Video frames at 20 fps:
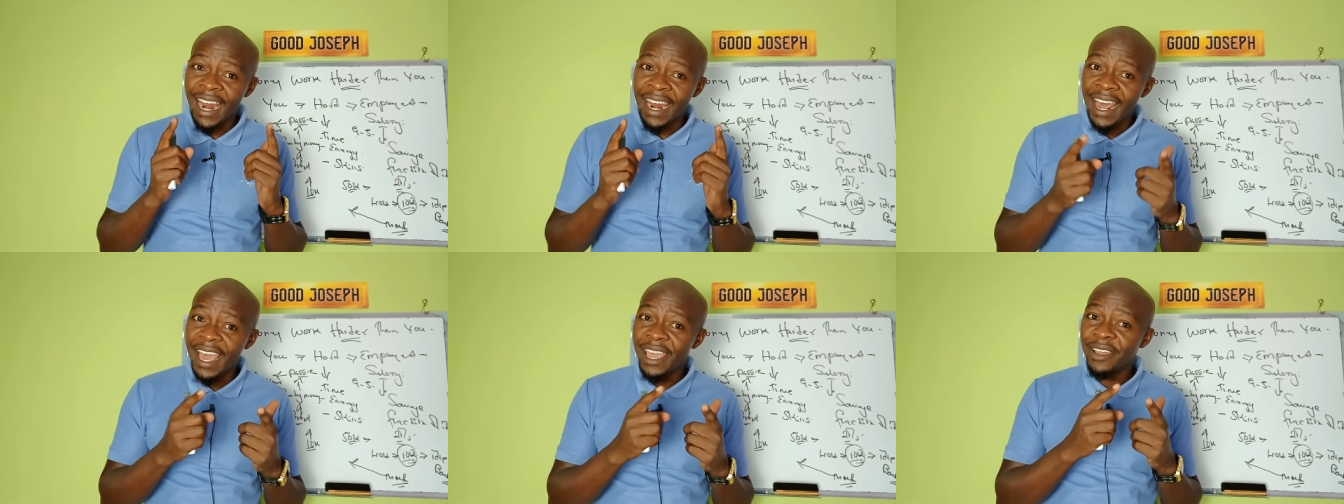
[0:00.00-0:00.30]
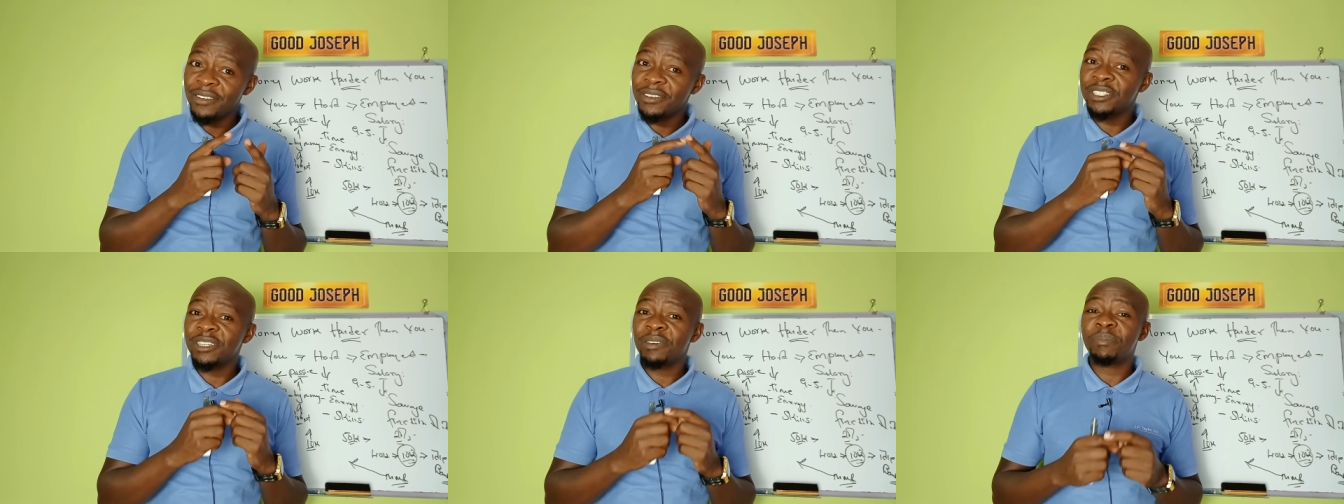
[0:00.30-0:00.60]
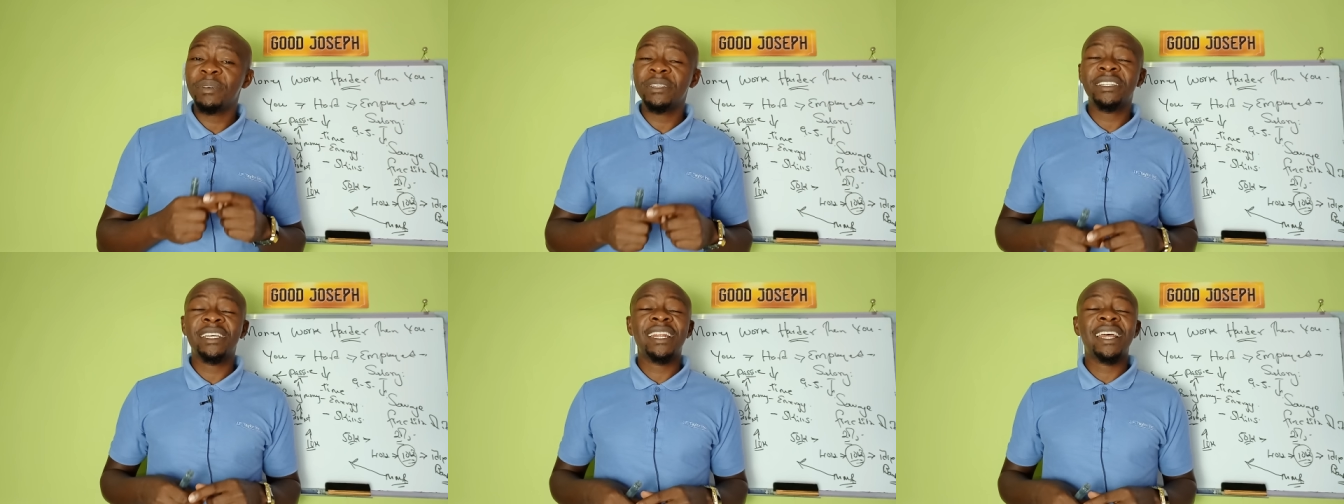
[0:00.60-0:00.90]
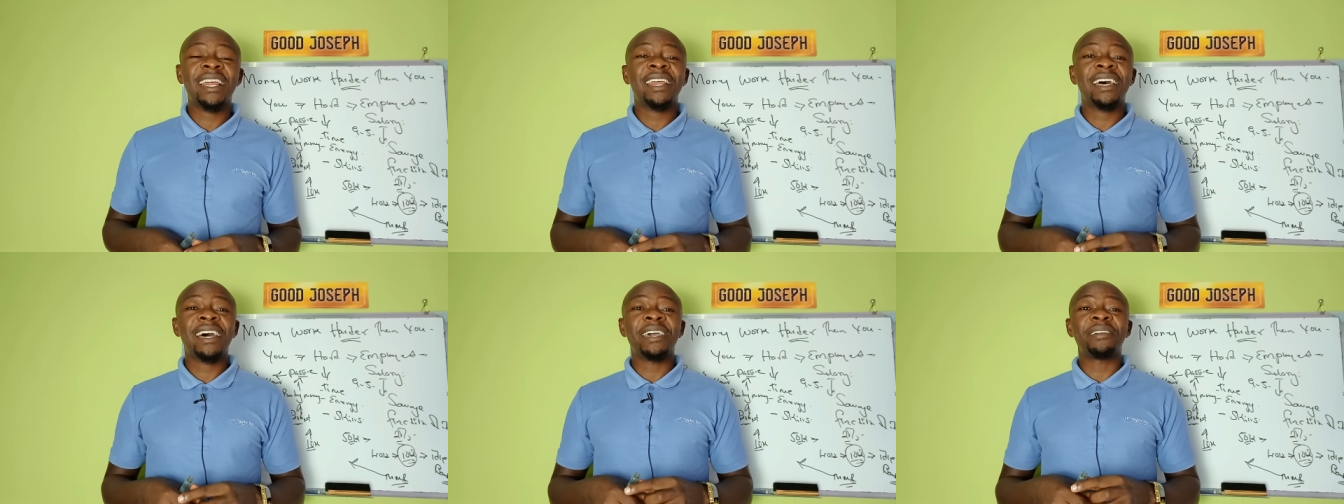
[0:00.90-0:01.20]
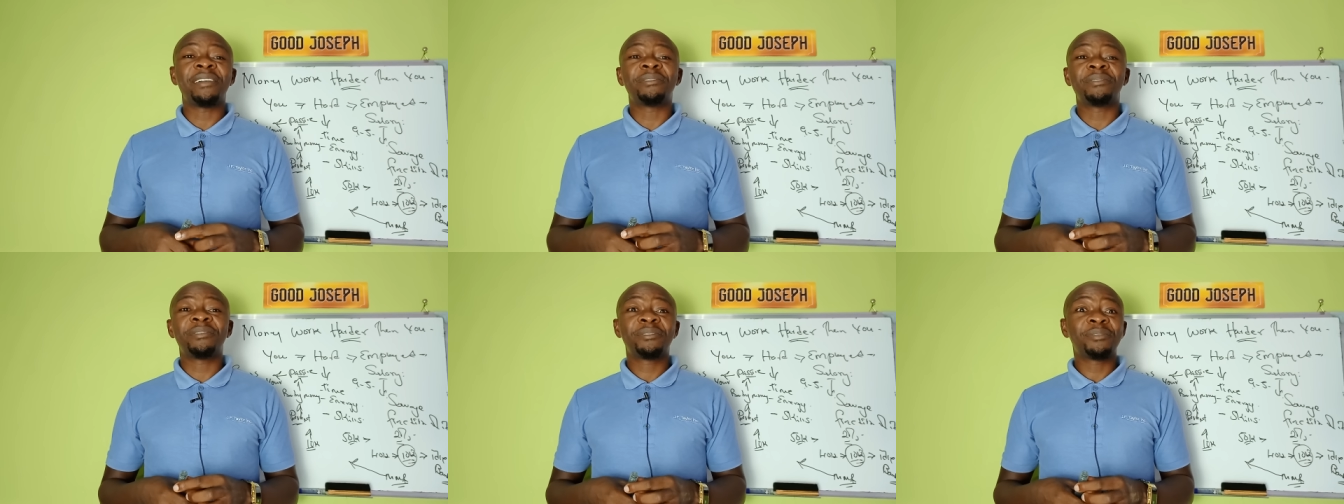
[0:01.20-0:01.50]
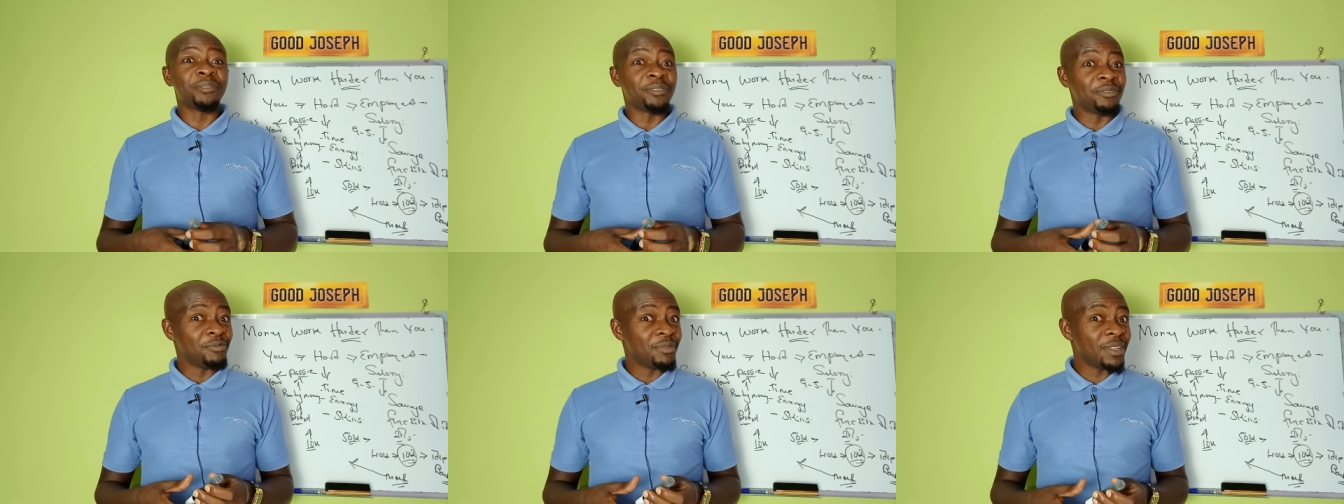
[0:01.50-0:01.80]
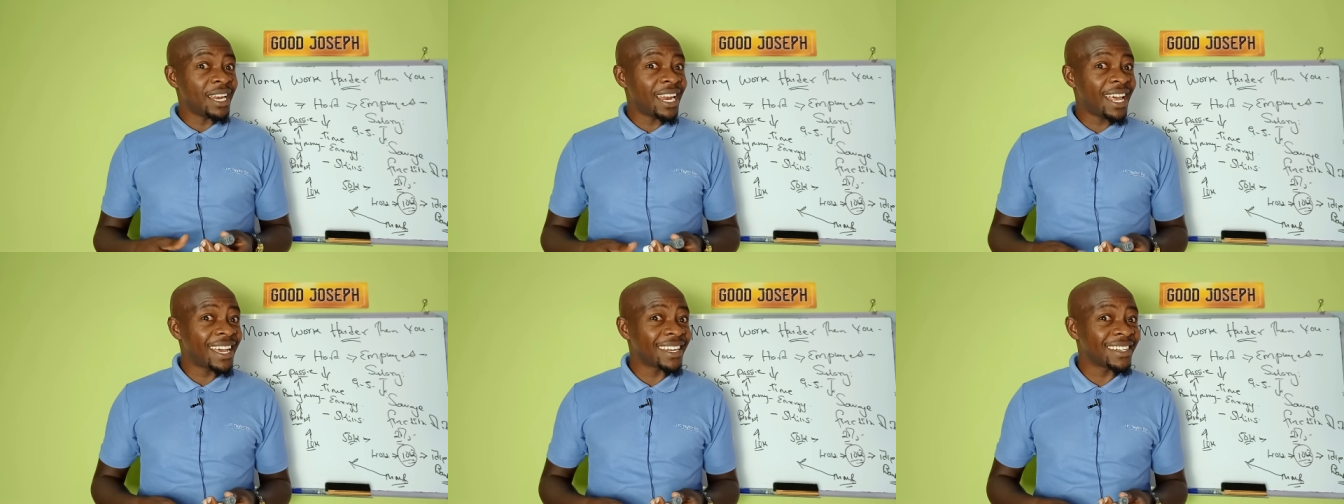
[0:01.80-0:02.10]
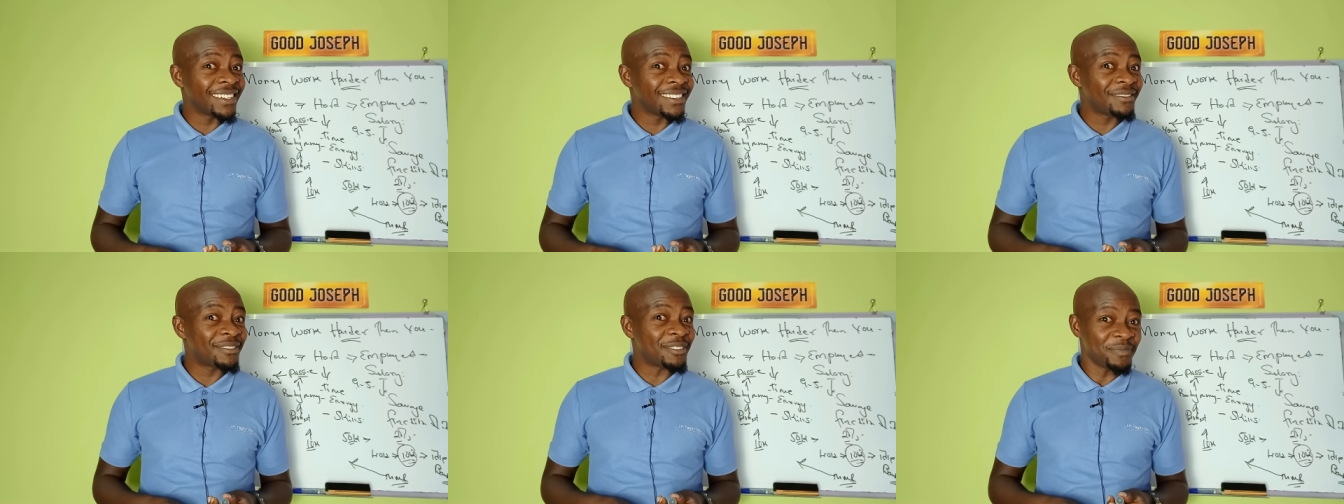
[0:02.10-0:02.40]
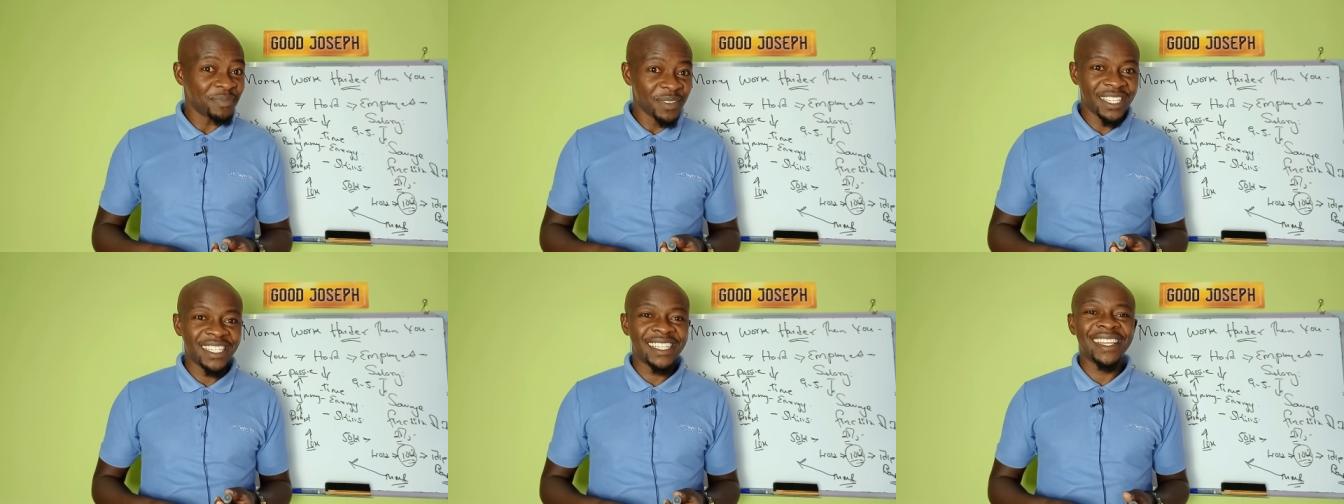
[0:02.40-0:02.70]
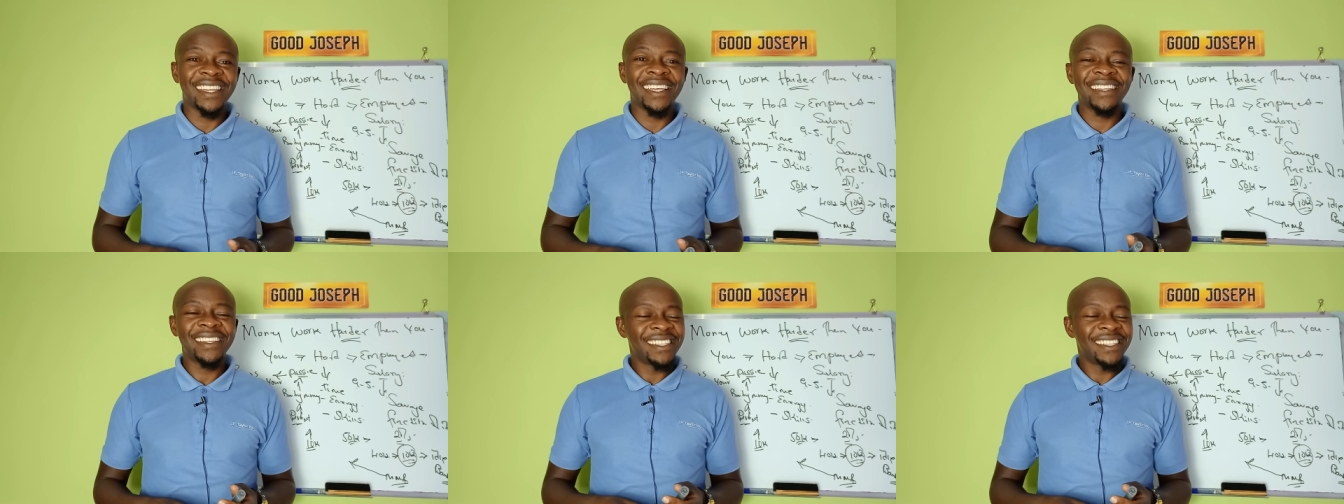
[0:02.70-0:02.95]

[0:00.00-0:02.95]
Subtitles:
iron sharpens another iron, so do we learn from each other.